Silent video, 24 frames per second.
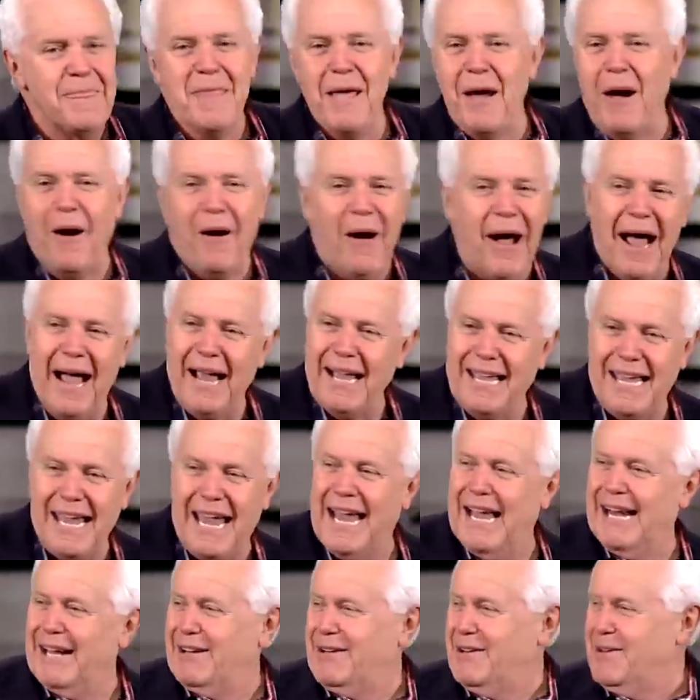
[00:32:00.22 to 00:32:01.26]
No, I
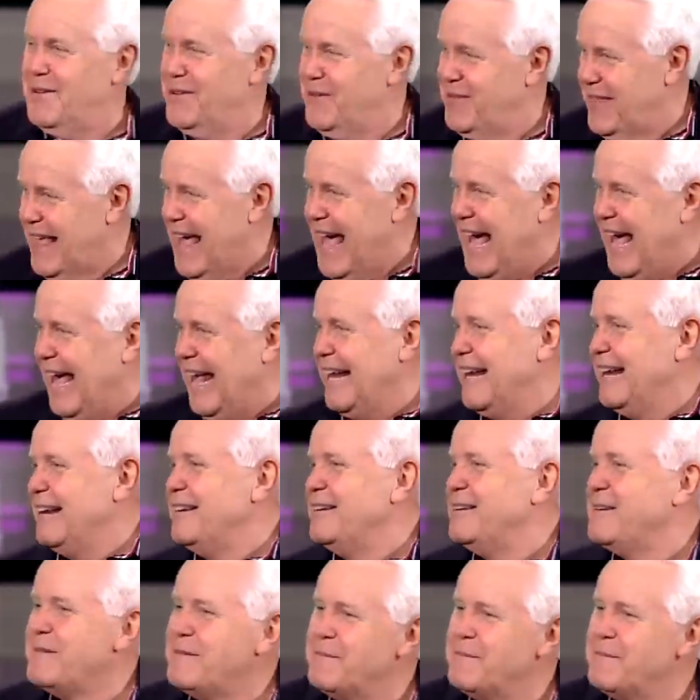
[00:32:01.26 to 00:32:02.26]
can't do that.